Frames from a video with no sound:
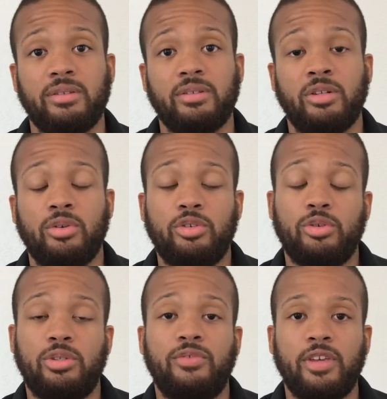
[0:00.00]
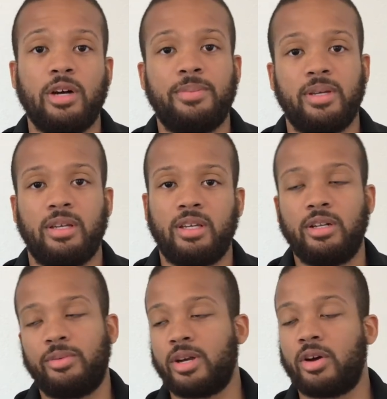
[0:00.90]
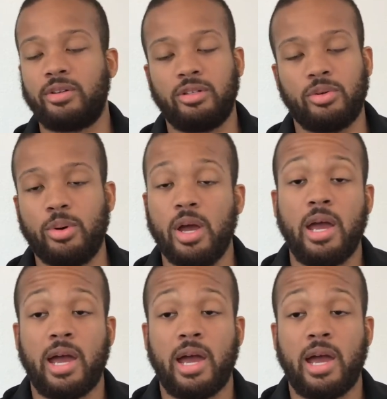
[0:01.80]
use the VLB again, and we already knew